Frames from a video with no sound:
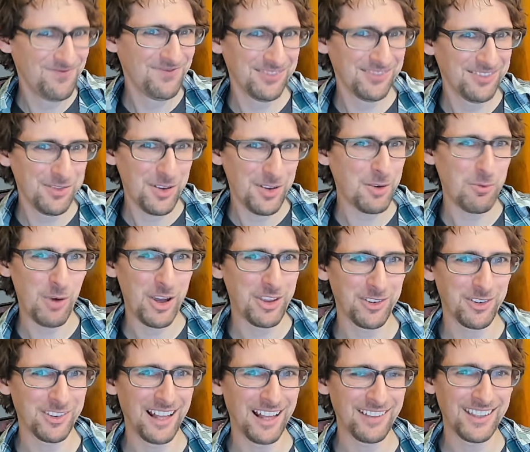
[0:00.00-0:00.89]
like whether
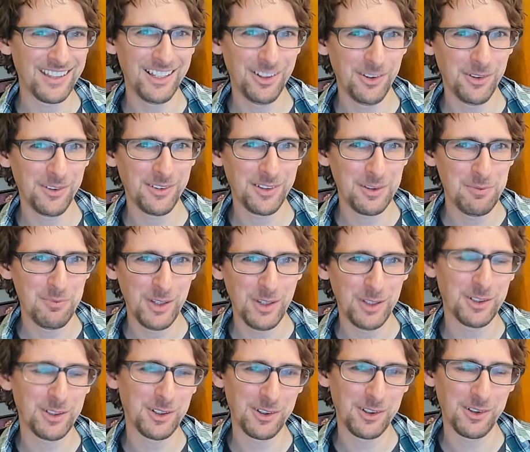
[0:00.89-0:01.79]
or not they use
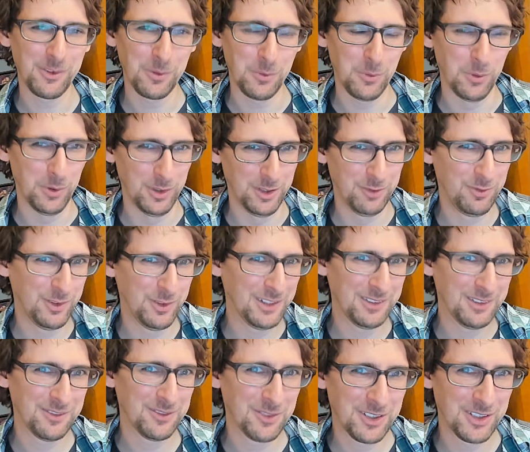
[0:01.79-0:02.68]
computers would have
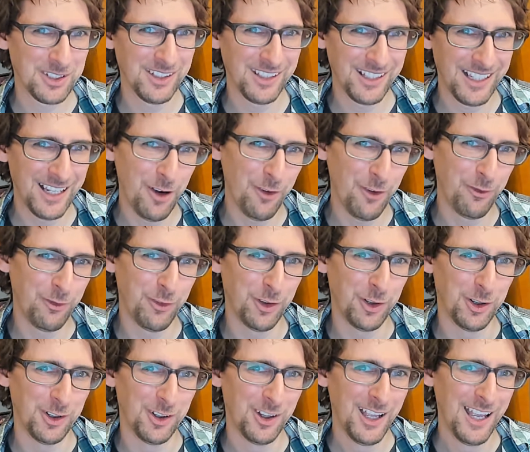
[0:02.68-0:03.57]
been really
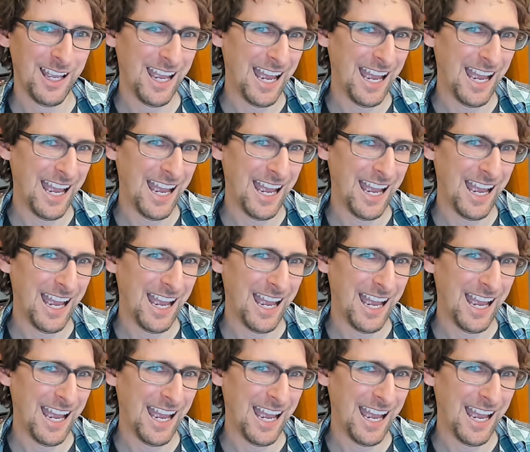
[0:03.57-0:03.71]
helpful.